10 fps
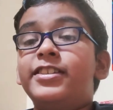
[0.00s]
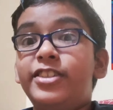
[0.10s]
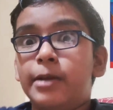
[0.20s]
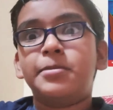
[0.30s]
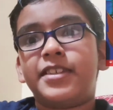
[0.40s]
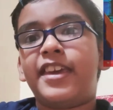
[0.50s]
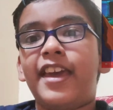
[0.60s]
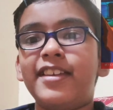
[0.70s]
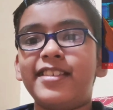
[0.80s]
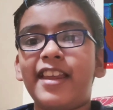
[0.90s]
jump
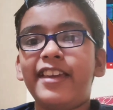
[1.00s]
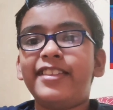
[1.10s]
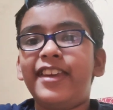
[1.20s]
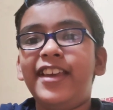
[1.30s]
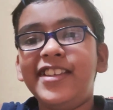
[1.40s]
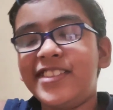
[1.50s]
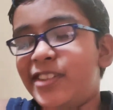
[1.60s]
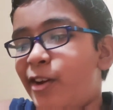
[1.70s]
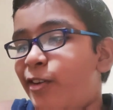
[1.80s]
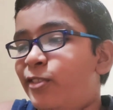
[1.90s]
scares like things.
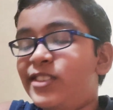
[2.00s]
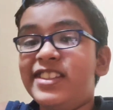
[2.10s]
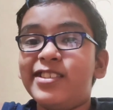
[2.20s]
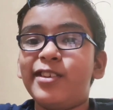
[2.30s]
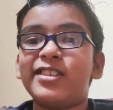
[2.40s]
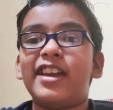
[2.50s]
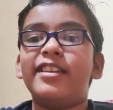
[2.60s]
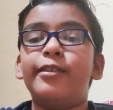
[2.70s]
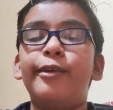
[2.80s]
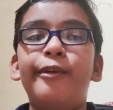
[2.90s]
So this was kind
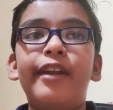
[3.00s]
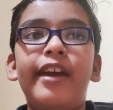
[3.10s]
of good,